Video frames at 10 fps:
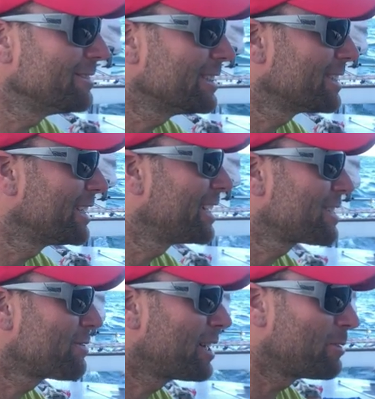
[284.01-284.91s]
Real
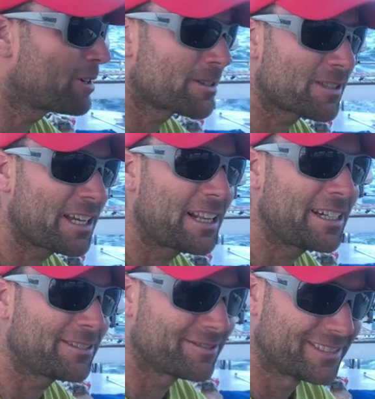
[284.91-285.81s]
nice flat water
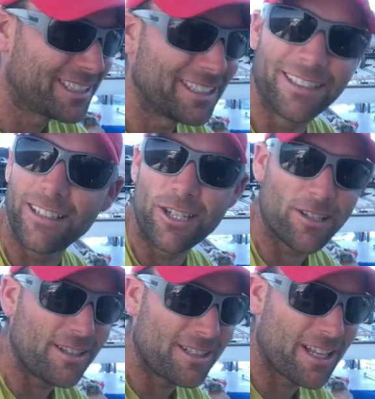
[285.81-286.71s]
sailing.
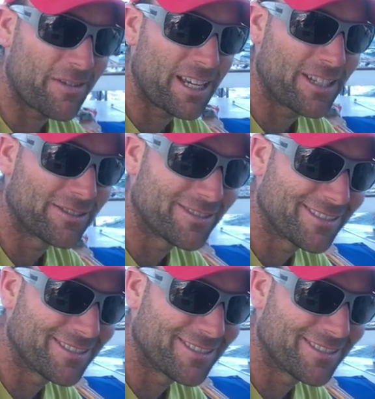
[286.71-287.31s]
Jill is loving it.